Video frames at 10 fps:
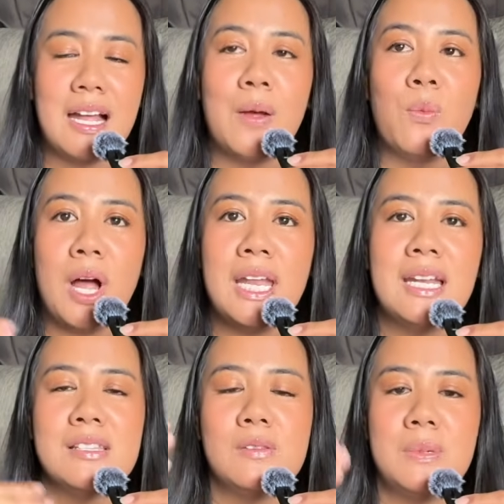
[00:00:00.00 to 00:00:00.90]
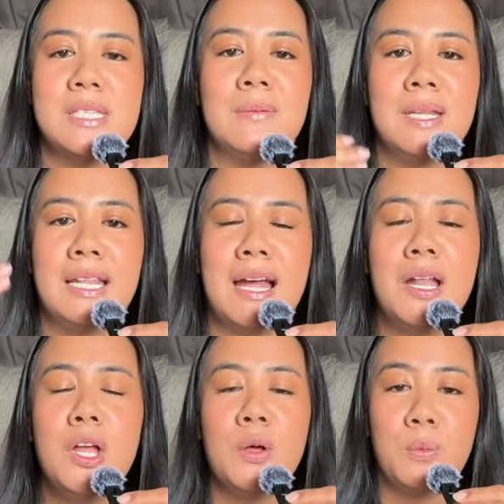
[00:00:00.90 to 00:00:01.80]
I wanted it to be something that
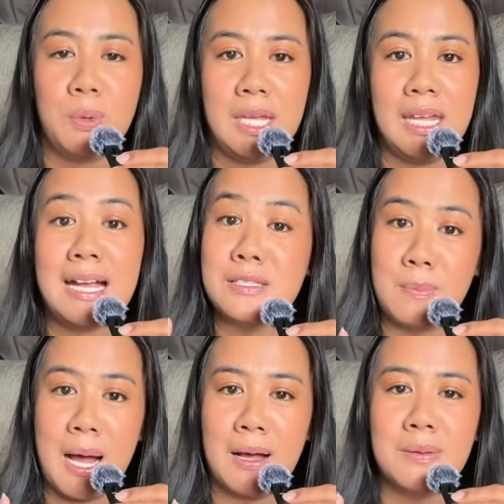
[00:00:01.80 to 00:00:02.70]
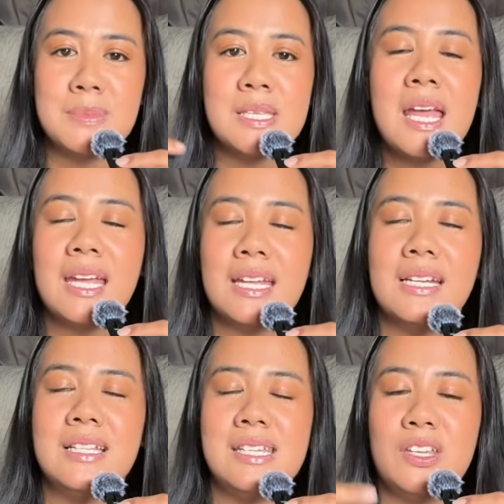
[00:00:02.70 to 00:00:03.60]
we as moms can
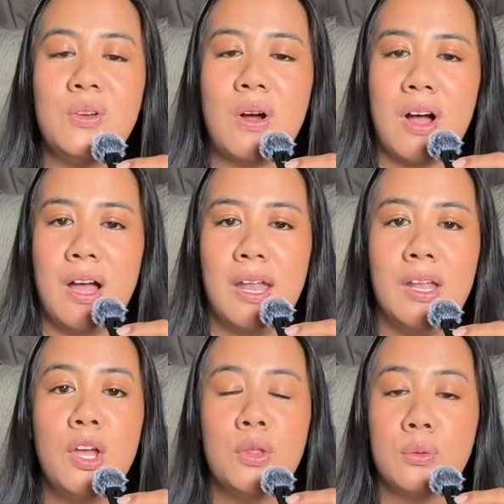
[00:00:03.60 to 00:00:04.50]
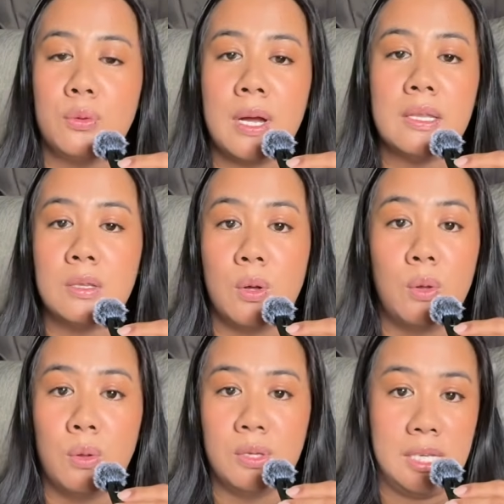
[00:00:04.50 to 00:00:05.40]
continue on throughout the
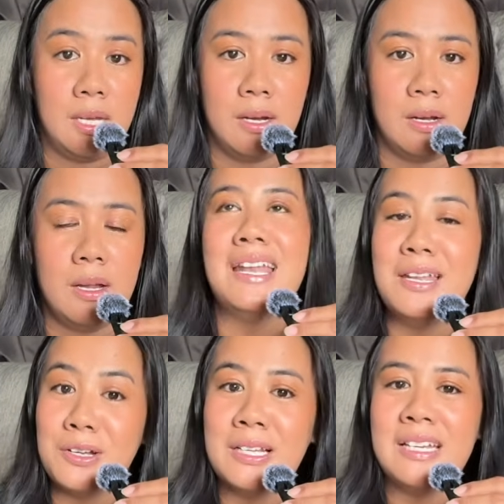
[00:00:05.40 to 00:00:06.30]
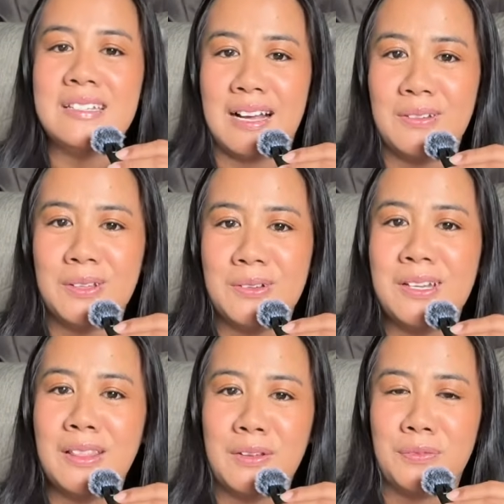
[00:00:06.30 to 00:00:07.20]
whole year, and literally download
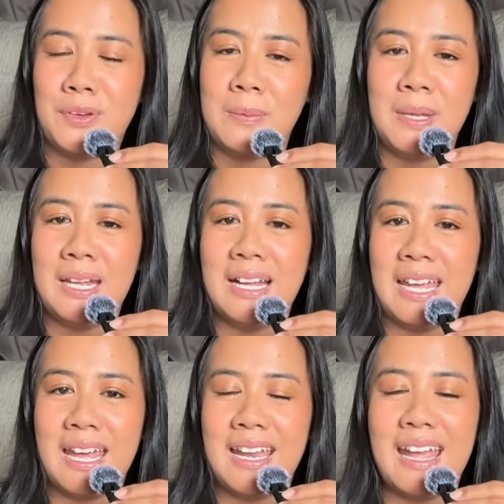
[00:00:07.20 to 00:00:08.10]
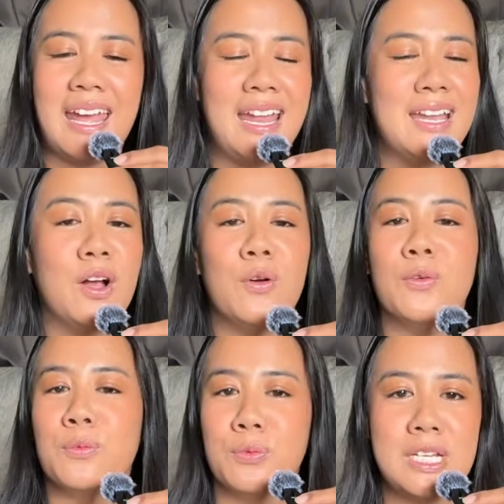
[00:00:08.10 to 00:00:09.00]
the freebie again and
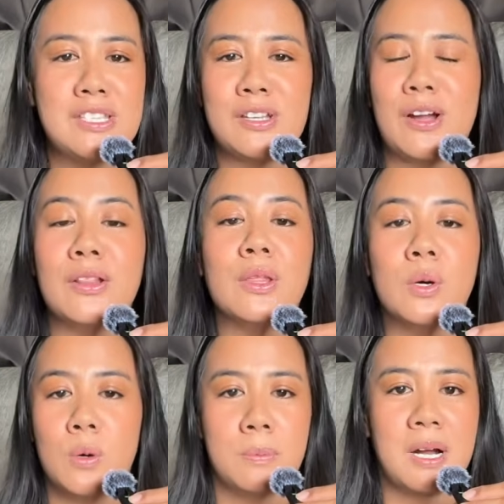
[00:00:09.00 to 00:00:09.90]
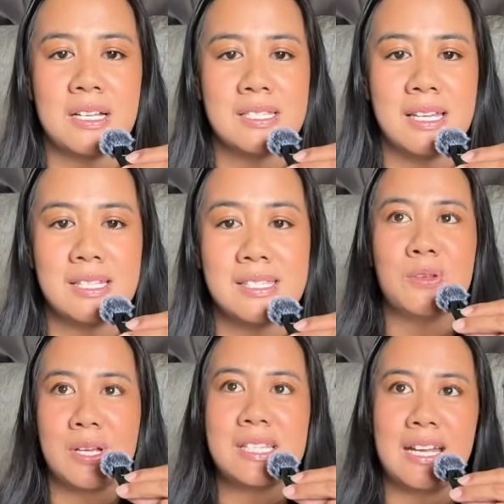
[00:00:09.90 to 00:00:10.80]
restart the whole process.
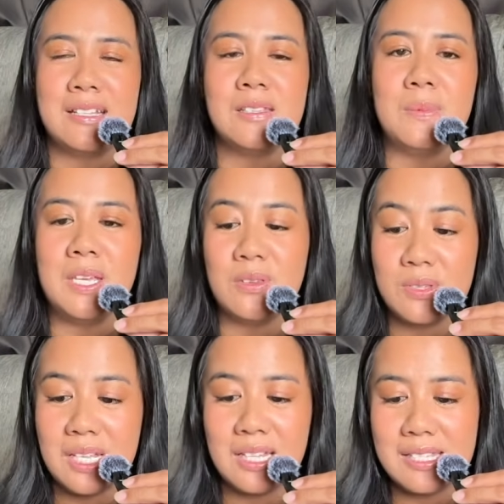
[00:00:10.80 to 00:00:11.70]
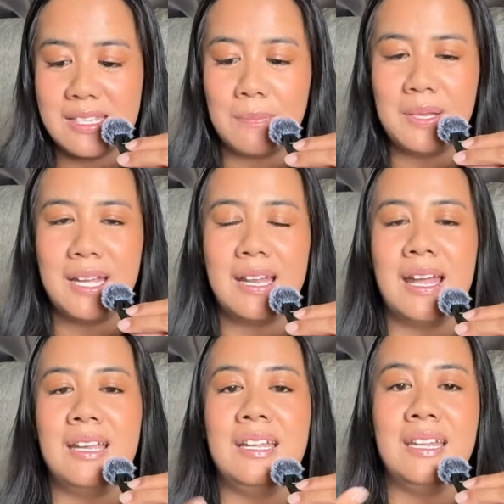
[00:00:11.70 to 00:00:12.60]
So excited to be using this template
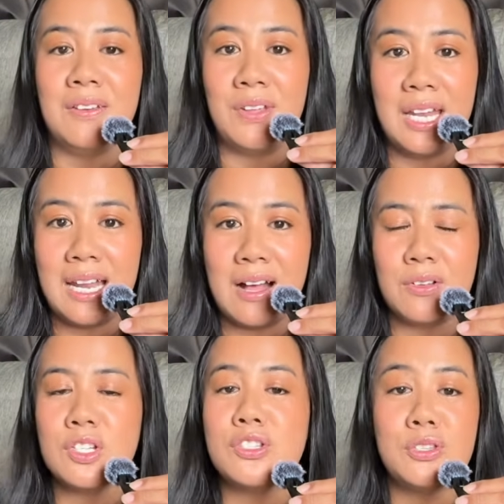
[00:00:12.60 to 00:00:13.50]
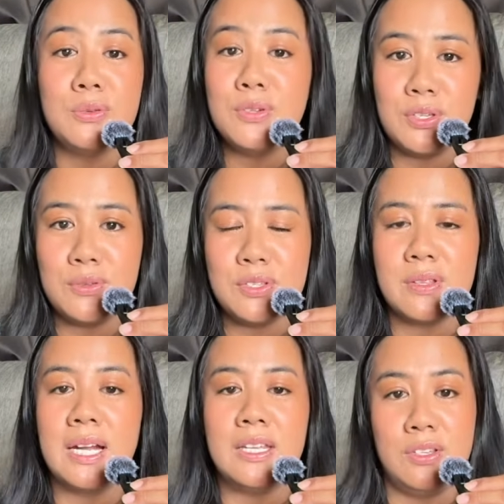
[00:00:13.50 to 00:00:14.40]
and giving it out to you so
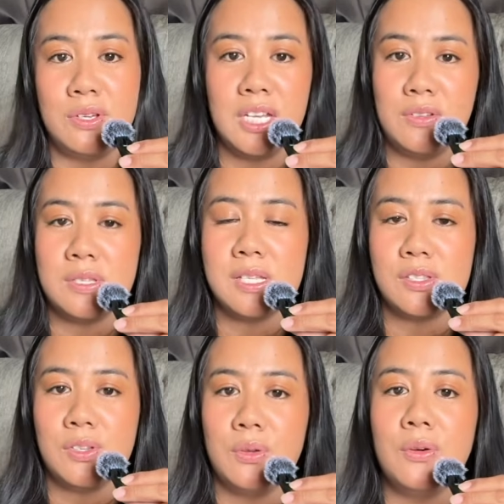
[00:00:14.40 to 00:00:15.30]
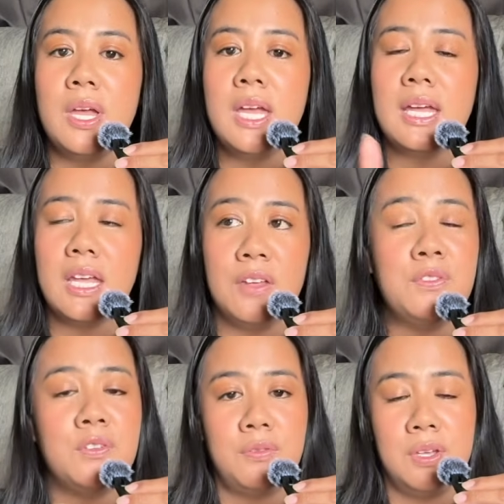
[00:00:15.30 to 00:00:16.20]
that you can use it too if
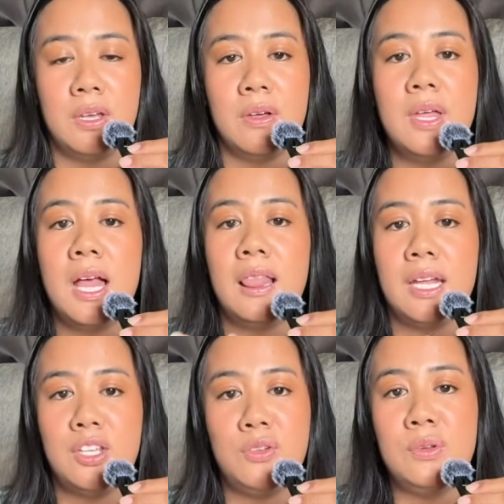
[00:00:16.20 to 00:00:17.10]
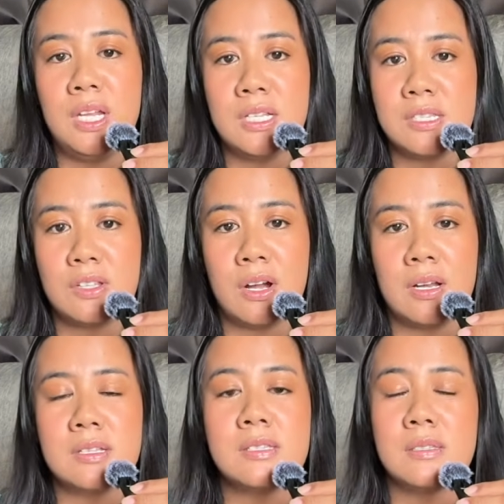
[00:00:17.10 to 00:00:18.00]
you feel like you need to
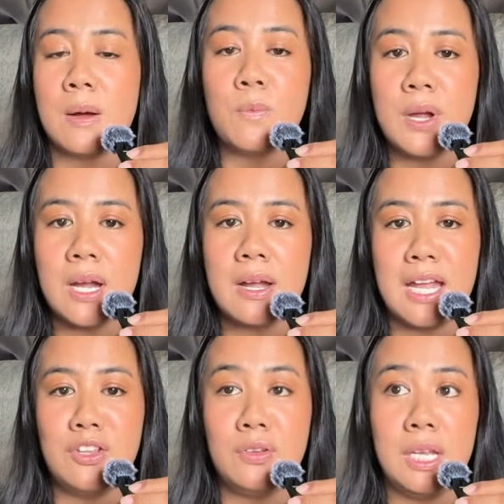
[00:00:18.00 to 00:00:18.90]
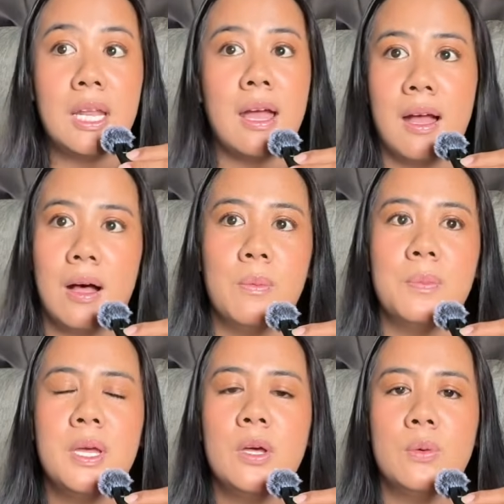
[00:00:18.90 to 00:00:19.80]
start somewhere and you need help
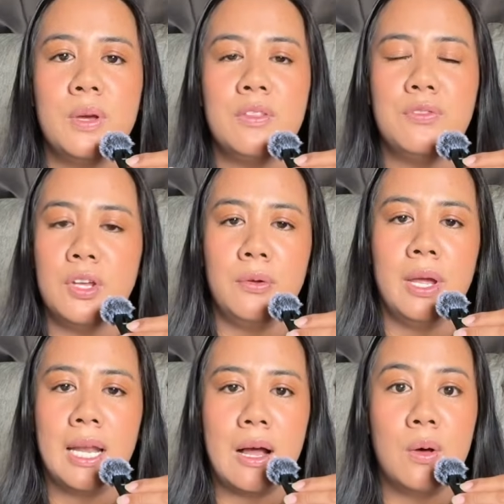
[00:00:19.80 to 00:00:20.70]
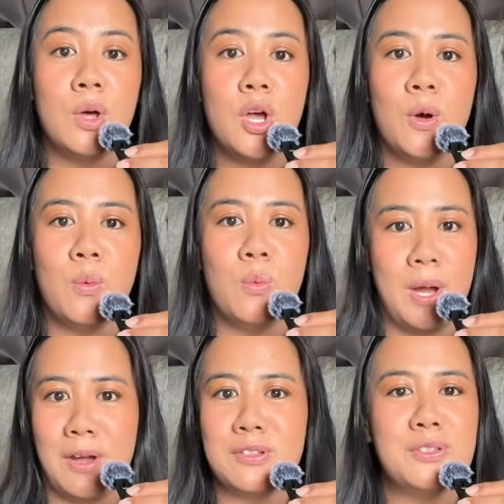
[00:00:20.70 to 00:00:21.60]
with figuring out
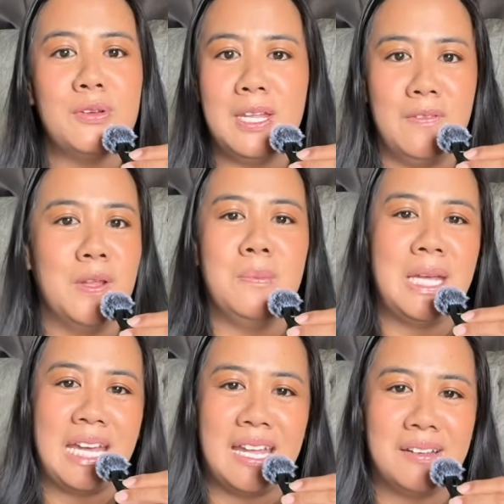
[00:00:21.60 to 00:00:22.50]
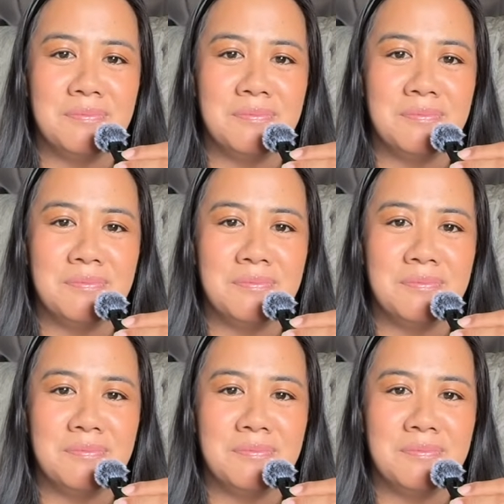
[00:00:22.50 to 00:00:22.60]
where to even begin.